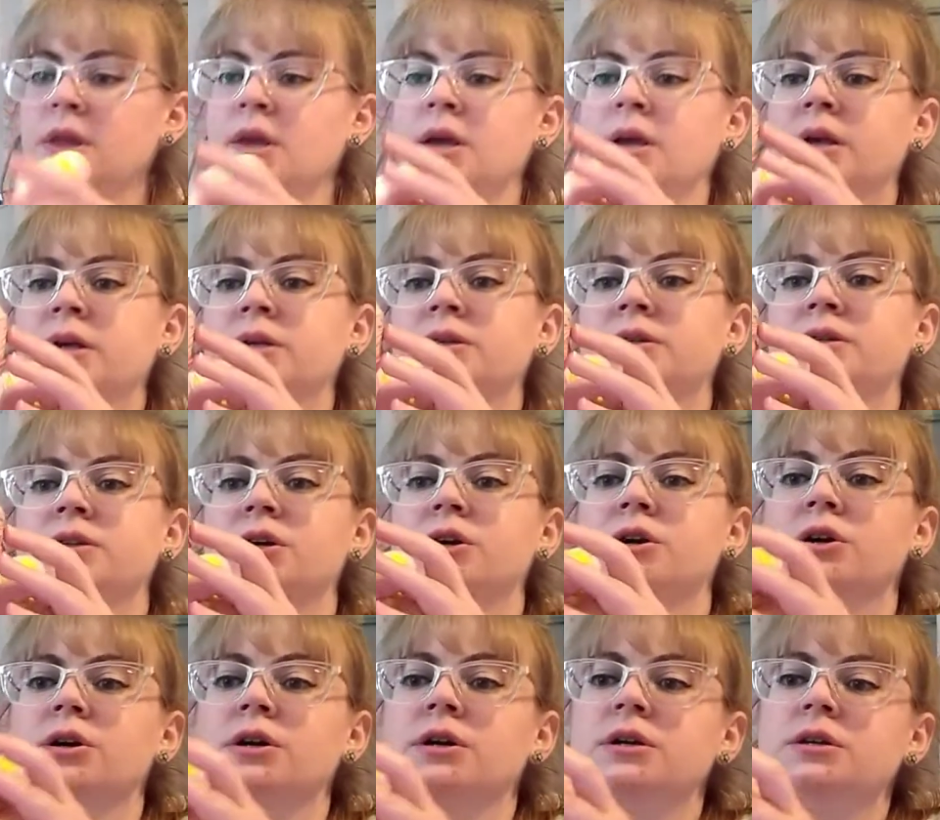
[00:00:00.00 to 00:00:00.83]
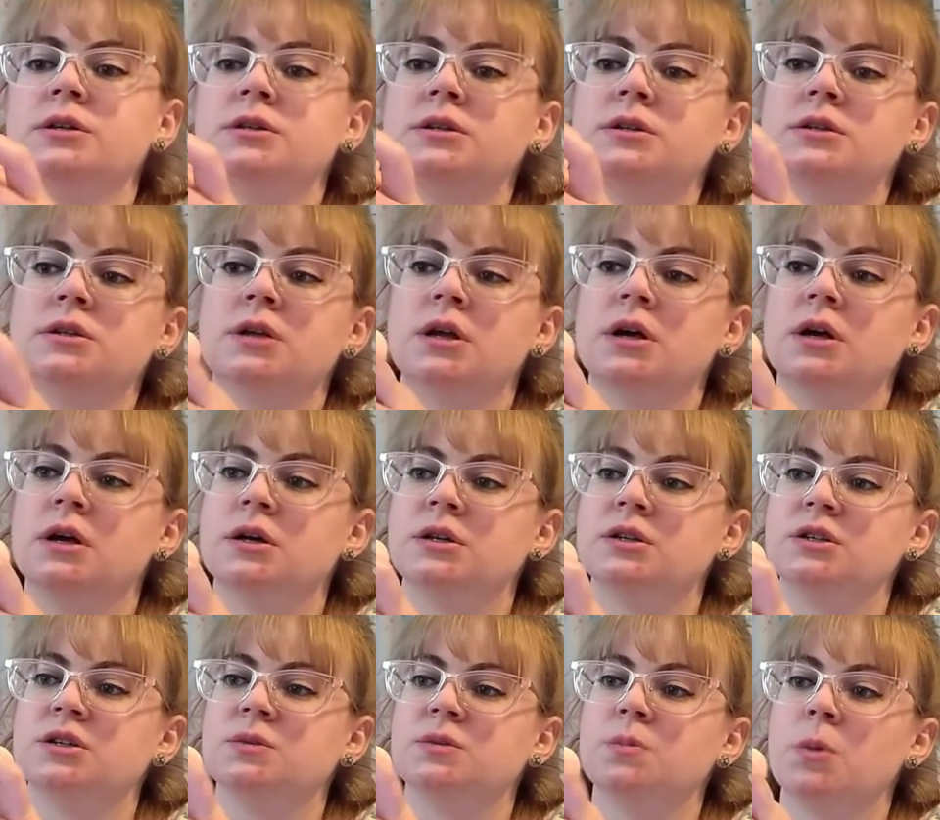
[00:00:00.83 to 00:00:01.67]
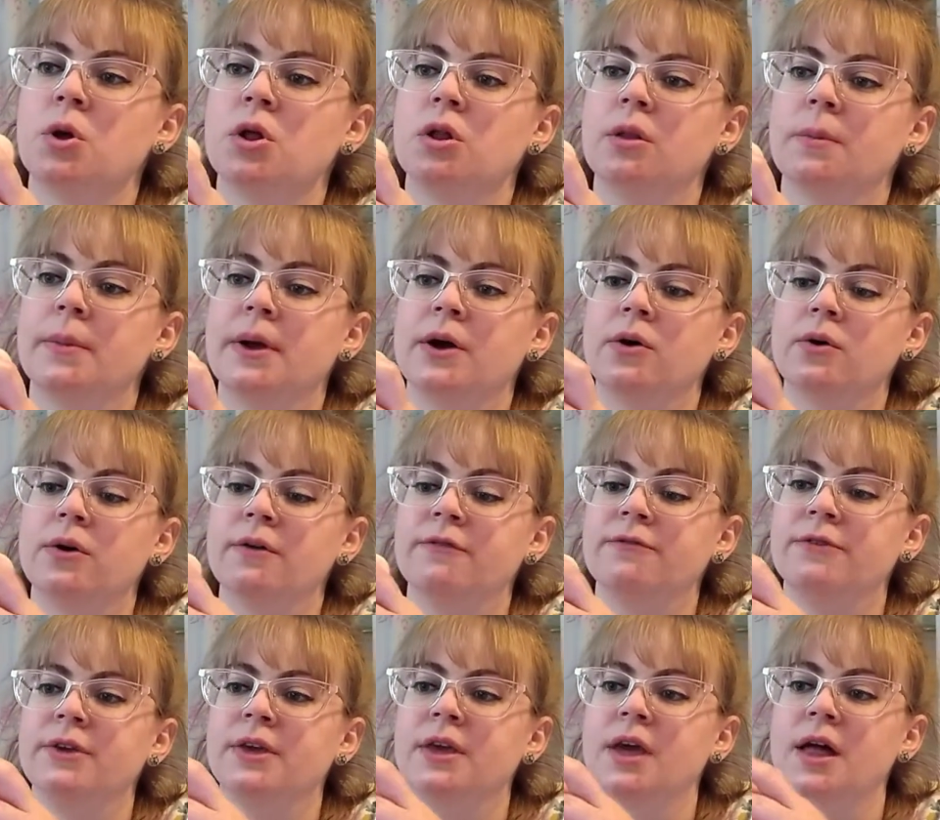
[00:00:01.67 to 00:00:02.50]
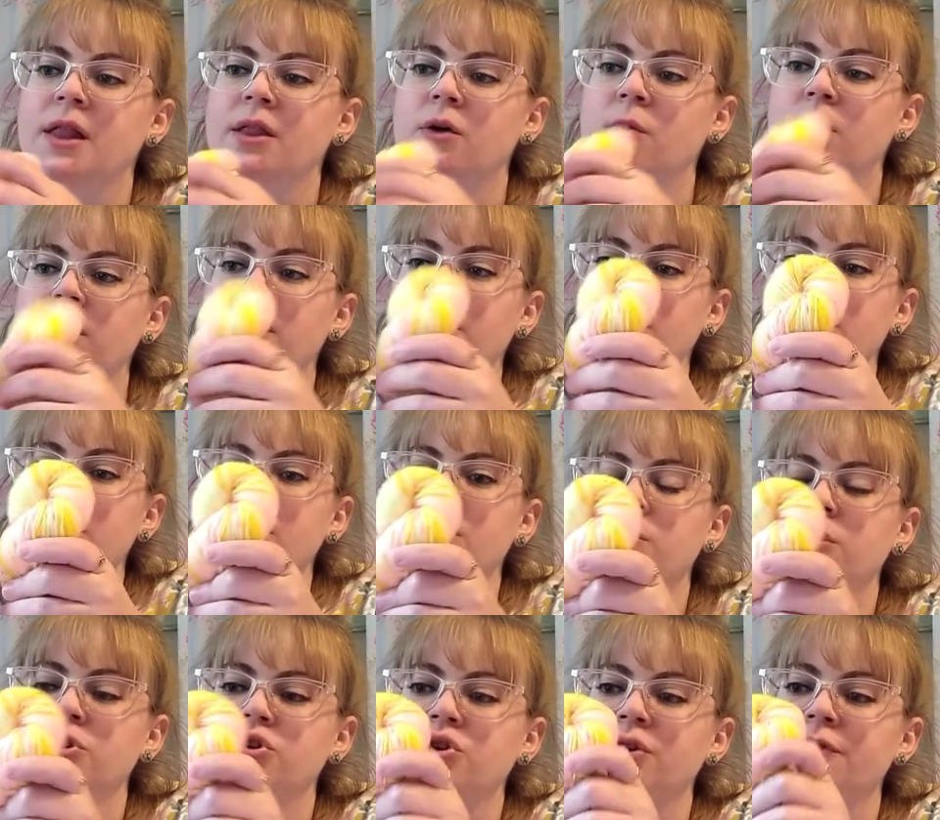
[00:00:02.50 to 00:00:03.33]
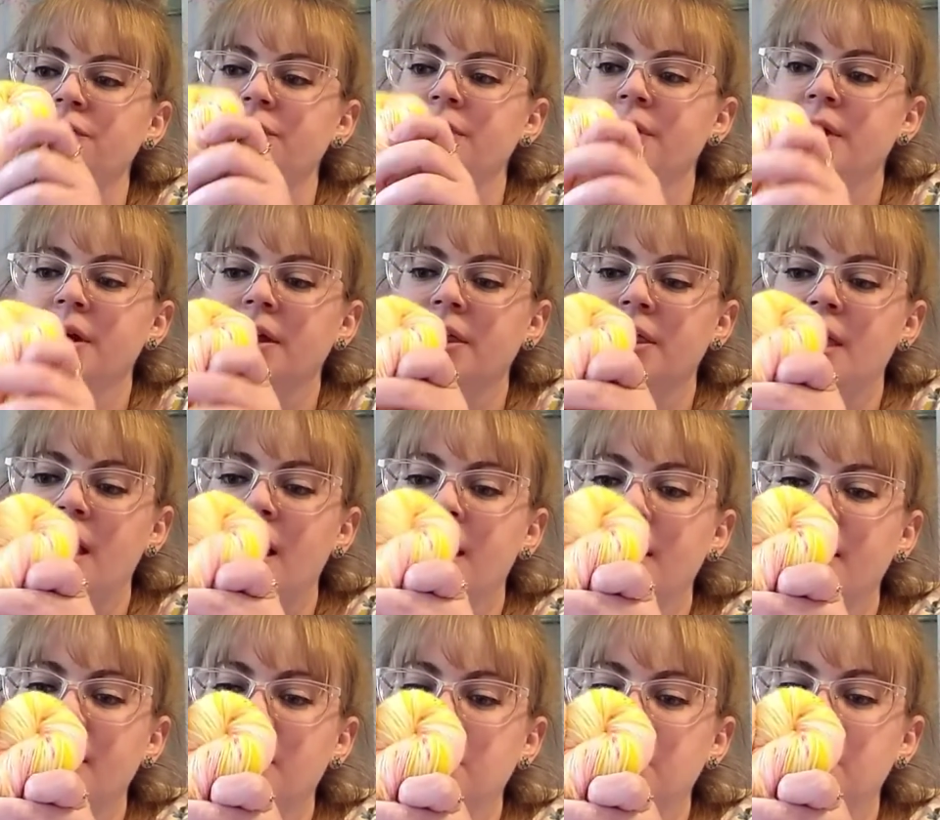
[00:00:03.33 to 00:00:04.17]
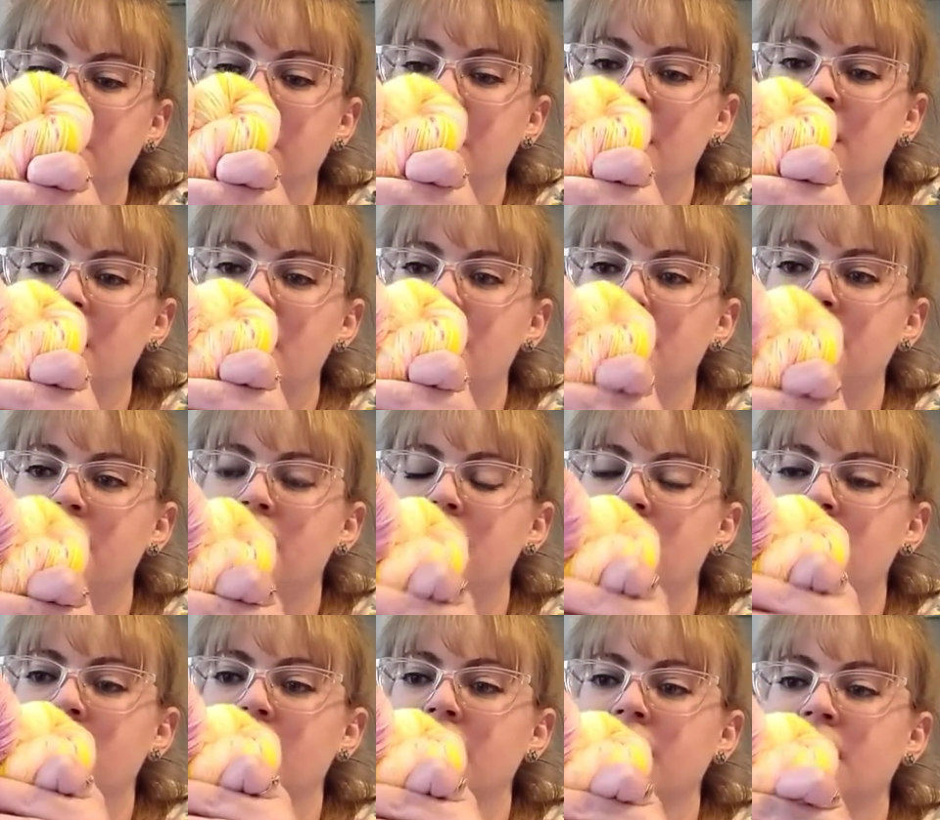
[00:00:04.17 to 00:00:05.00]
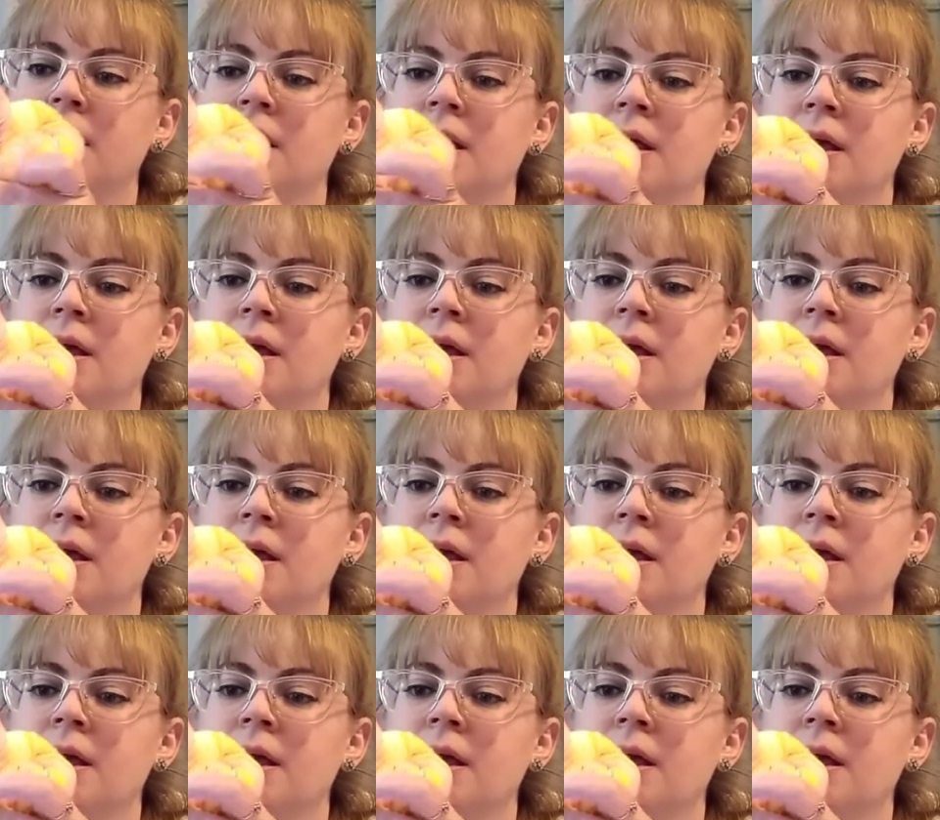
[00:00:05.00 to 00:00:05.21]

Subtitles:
because there is a small amount of yellow in here, which I feel like that can pick up on.